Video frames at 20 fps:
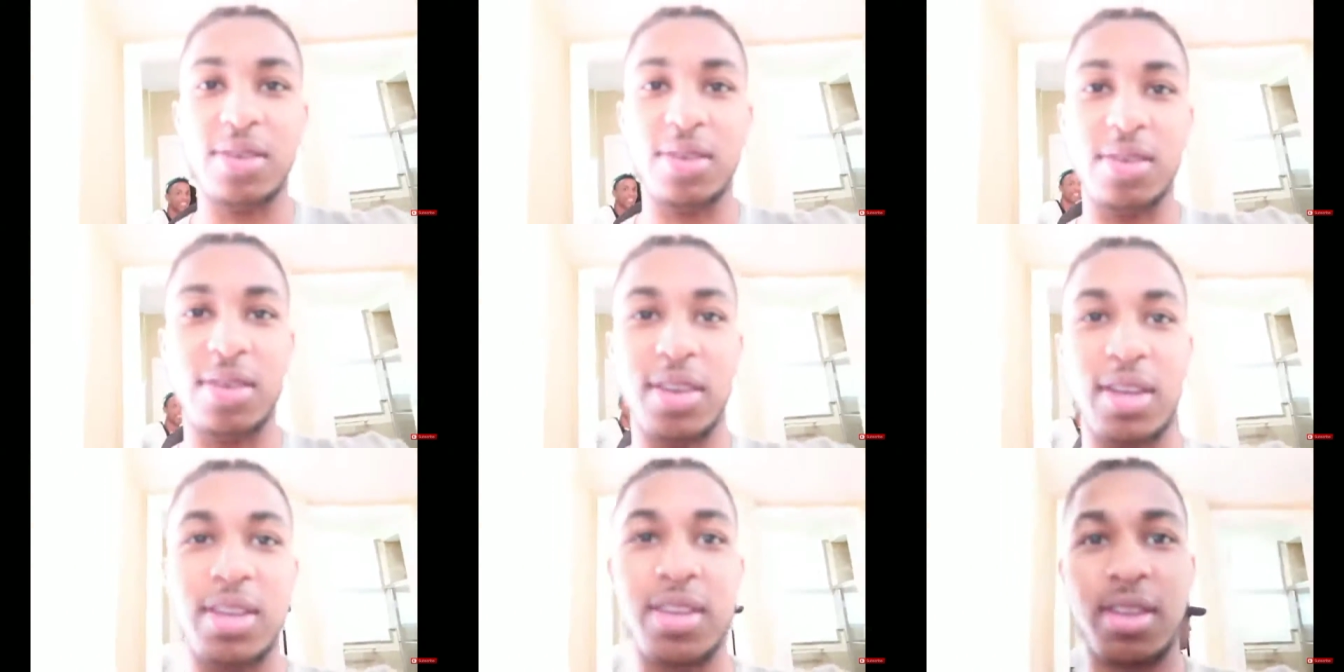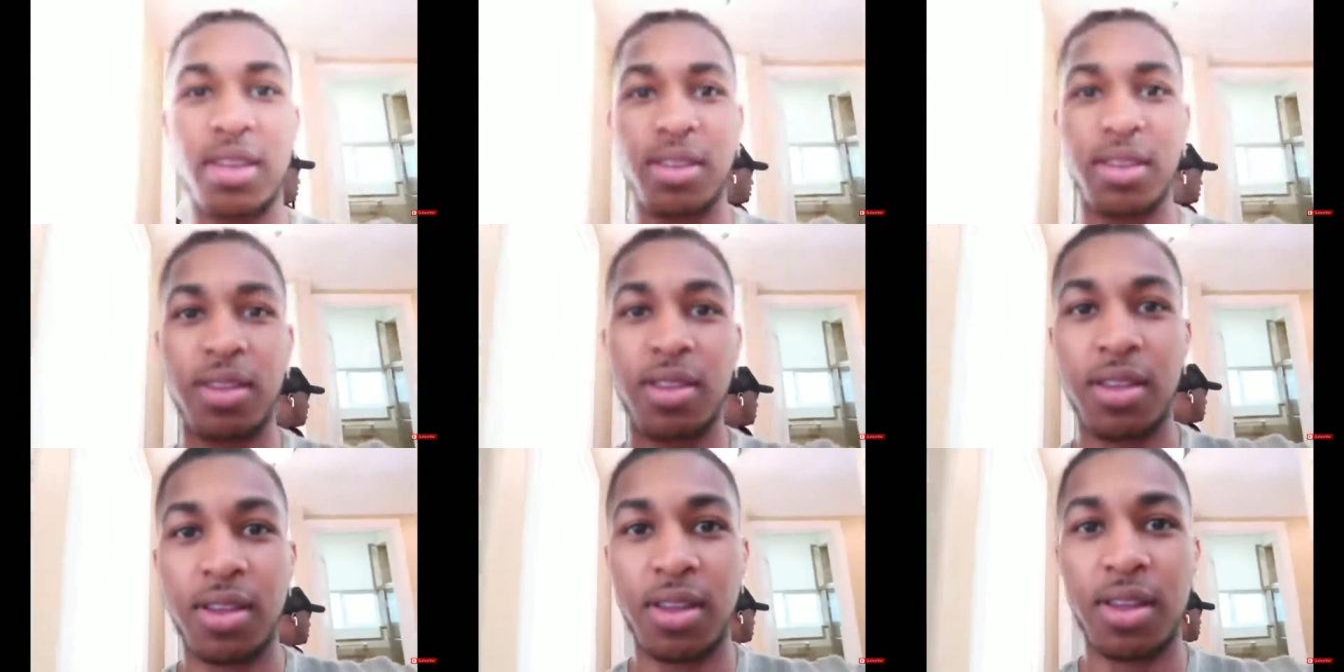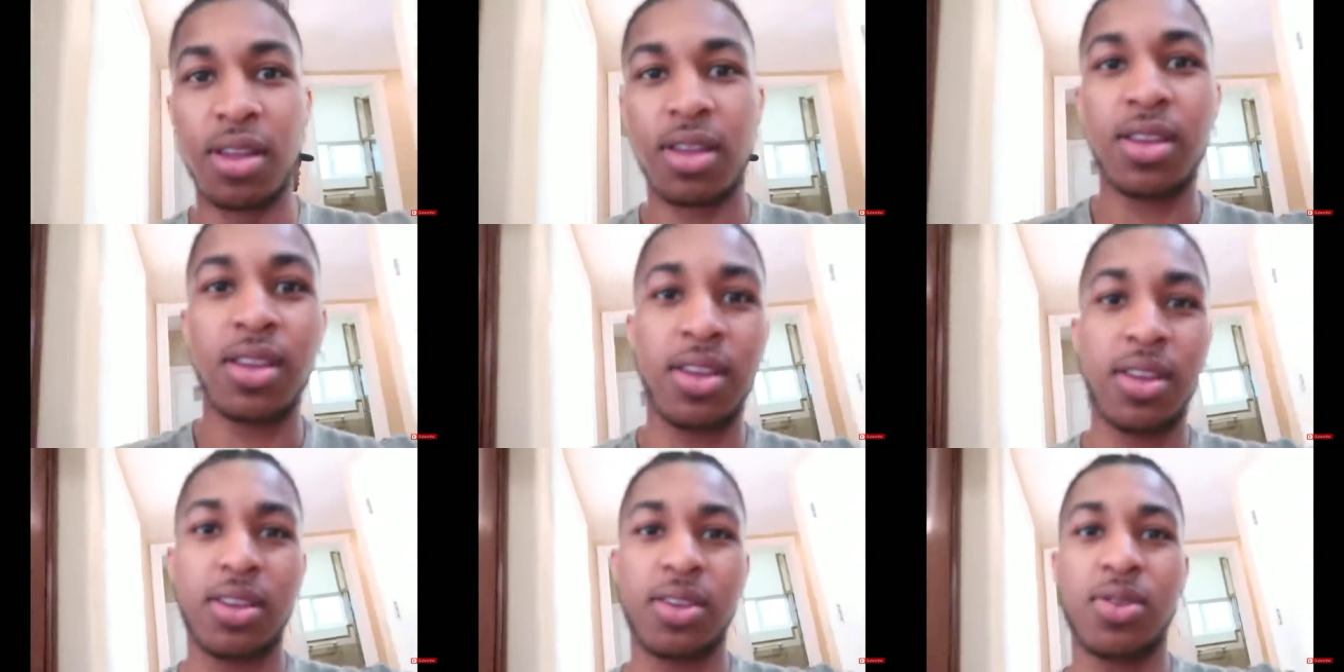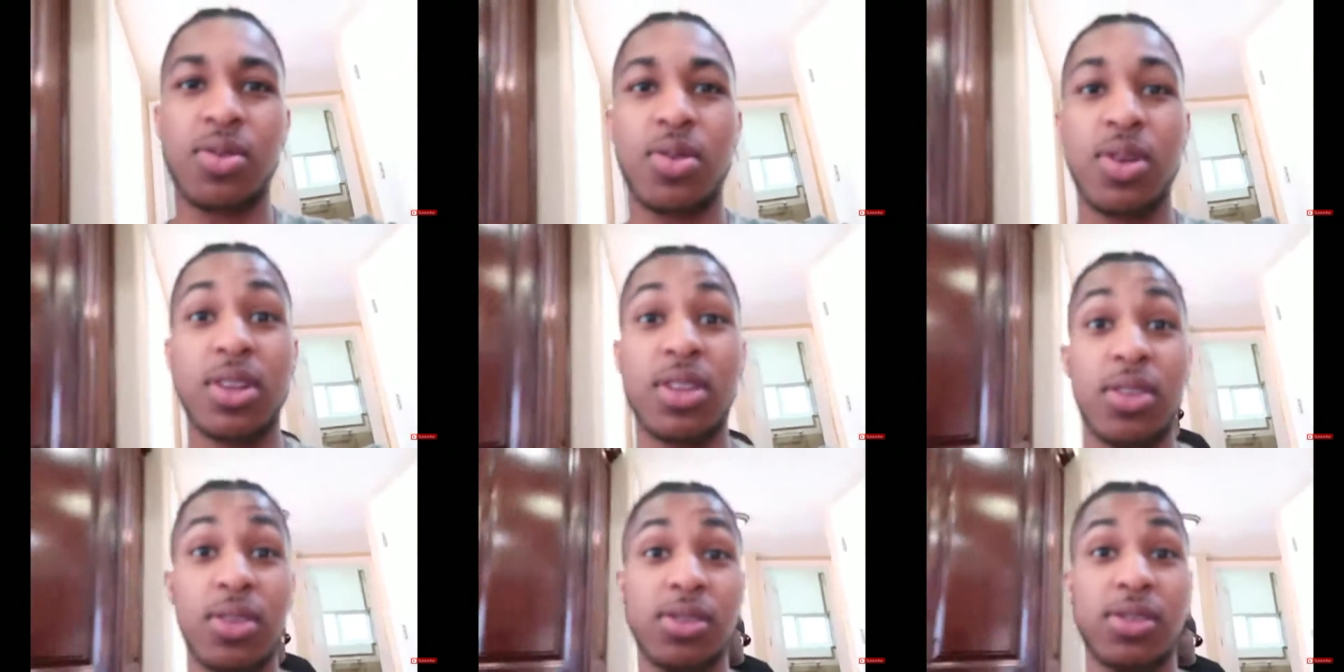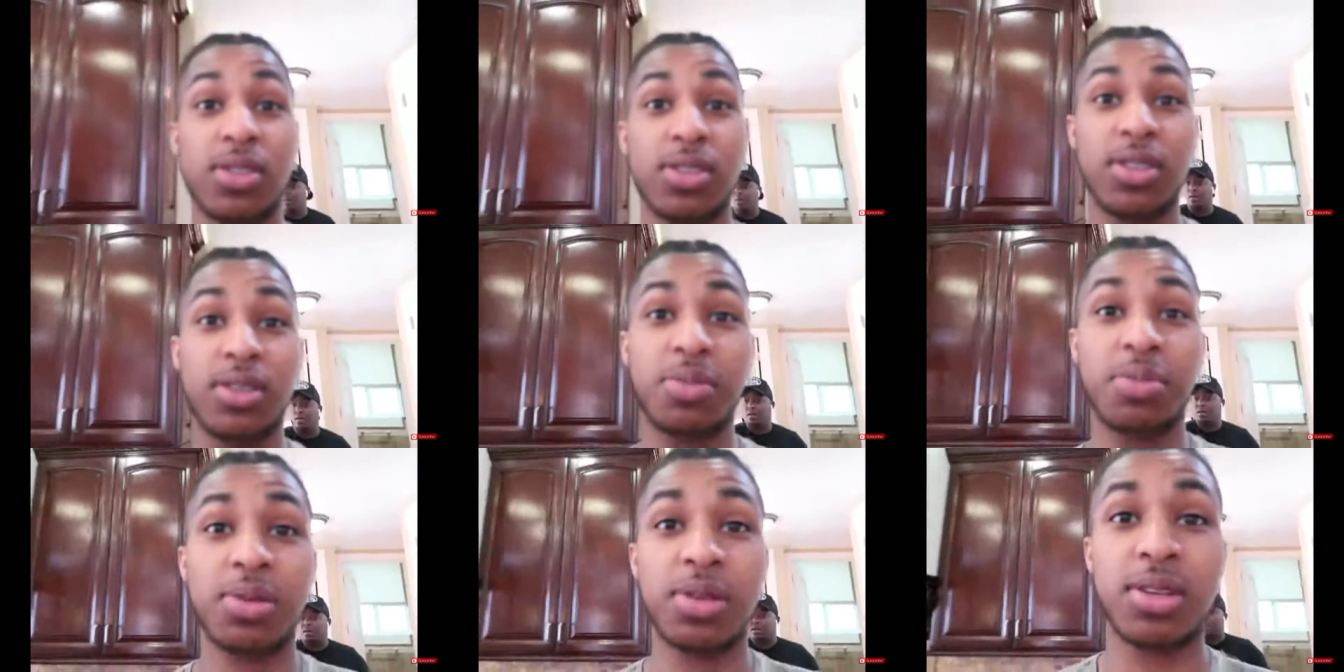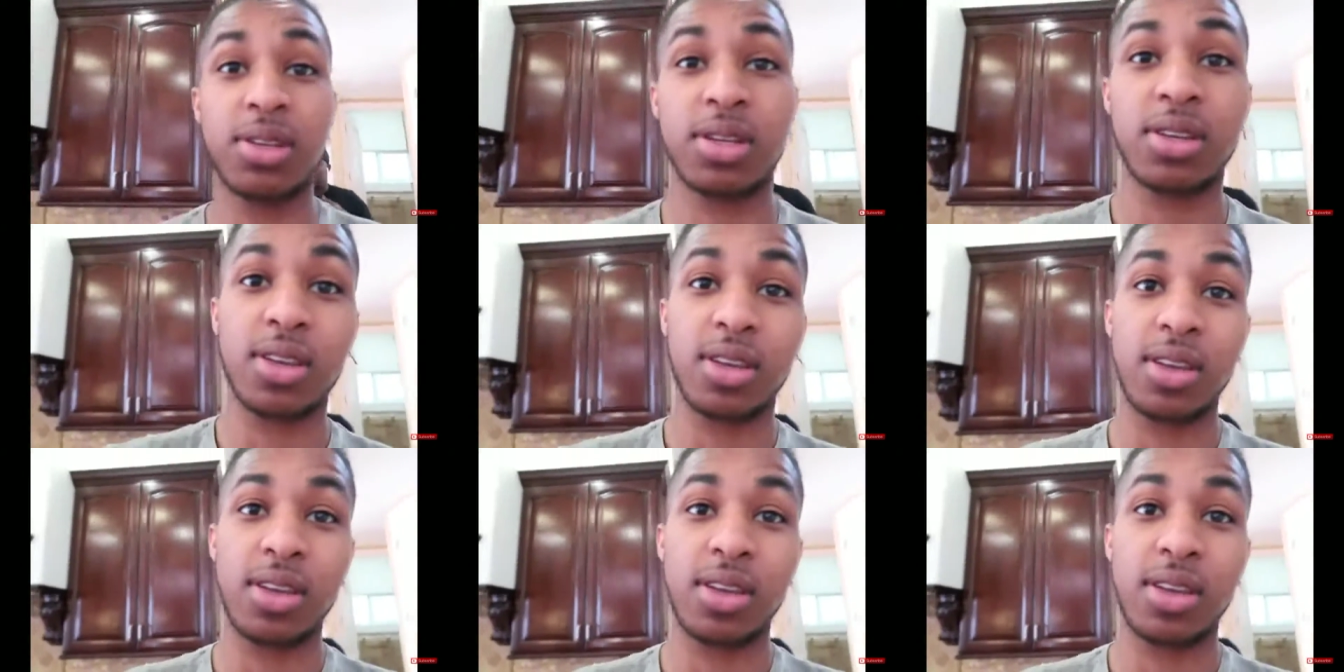okay? Quick little sneak peek.